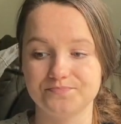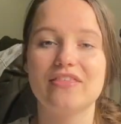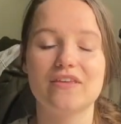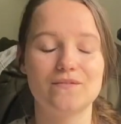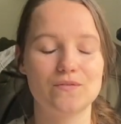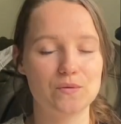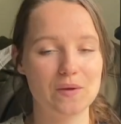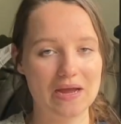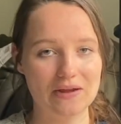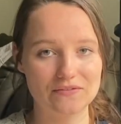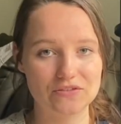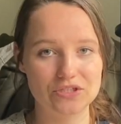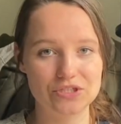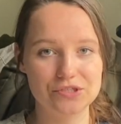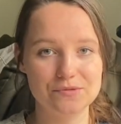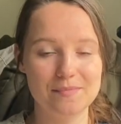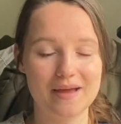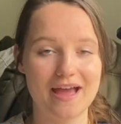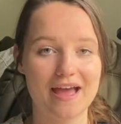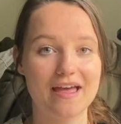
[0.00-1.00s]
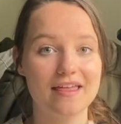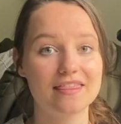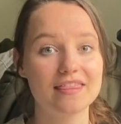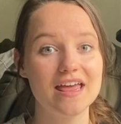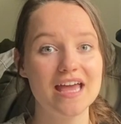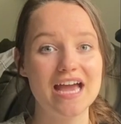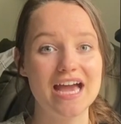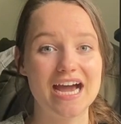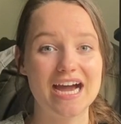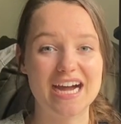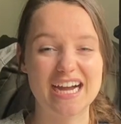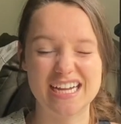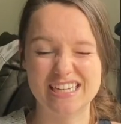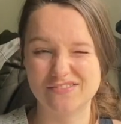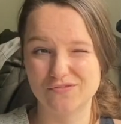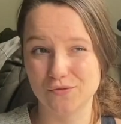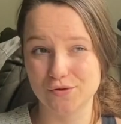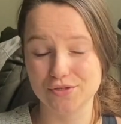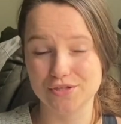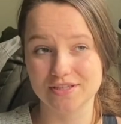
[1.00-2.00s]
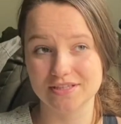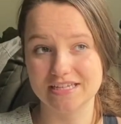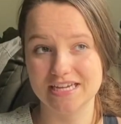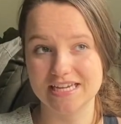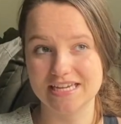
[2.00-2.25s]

If you have to do math, unfortunately,